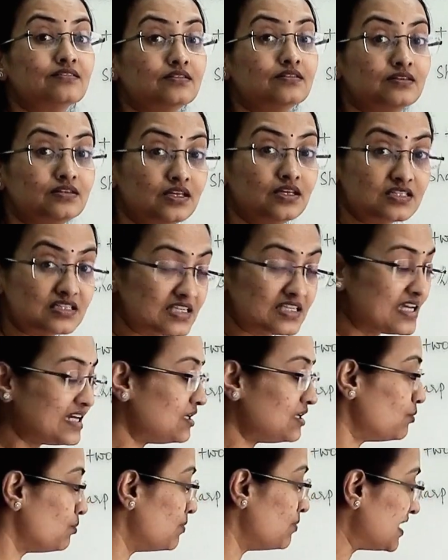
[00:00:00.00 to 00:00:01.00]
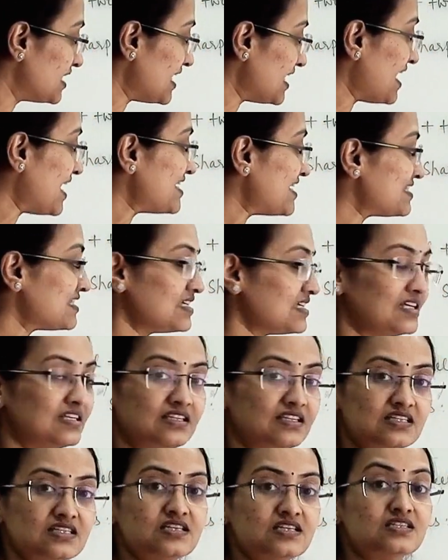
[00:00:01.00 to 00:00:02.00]
the seed. But as
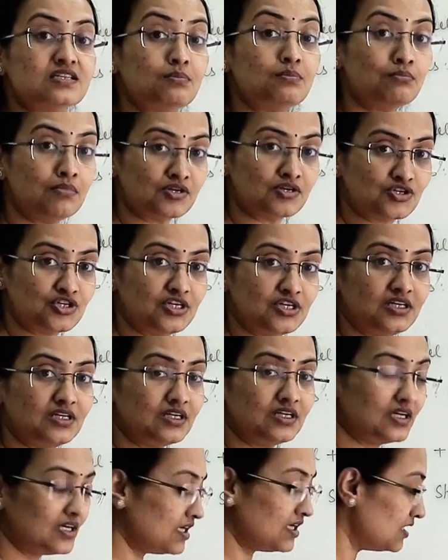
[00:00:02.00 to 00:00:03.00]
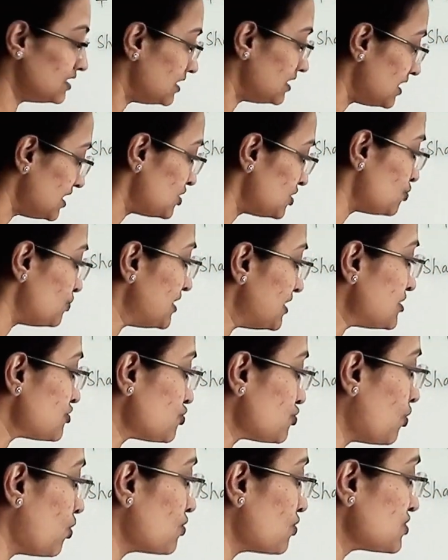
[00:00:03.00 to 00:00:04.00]
this is a machine, it will
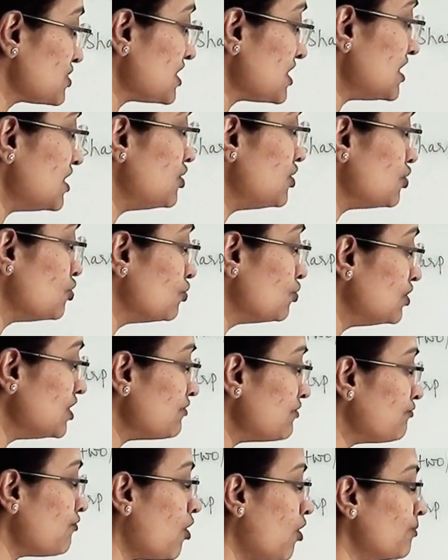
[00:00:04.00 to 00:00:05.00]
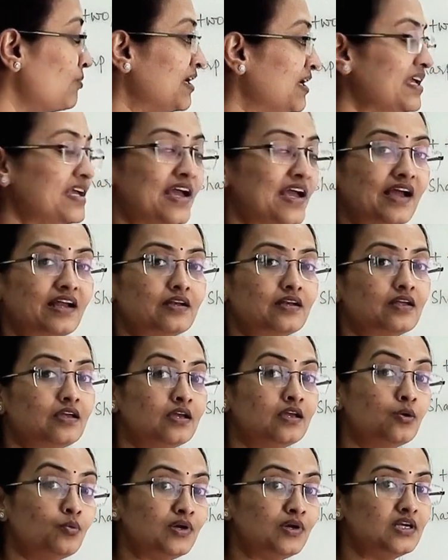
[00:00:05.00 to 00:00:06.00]
sow seed uniformly at
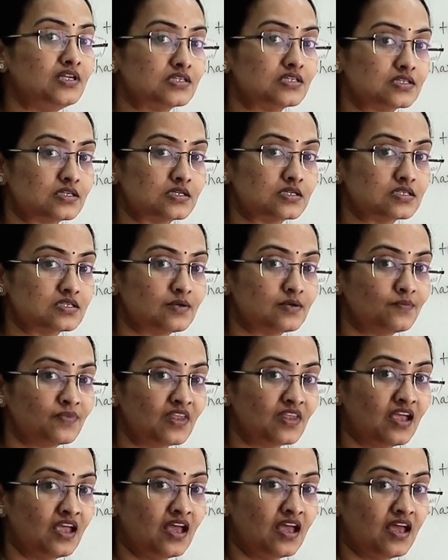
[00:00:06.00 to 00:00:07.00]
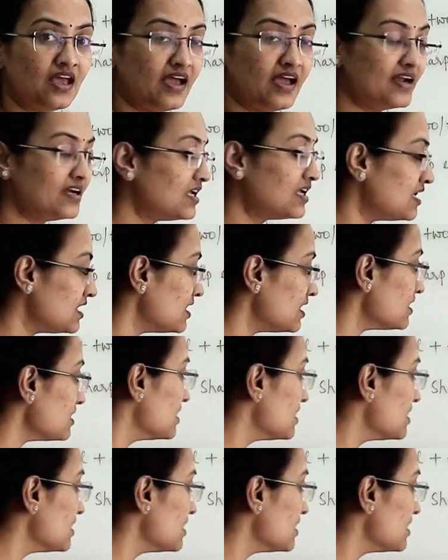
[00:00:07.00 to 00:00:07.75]
equidistance. And here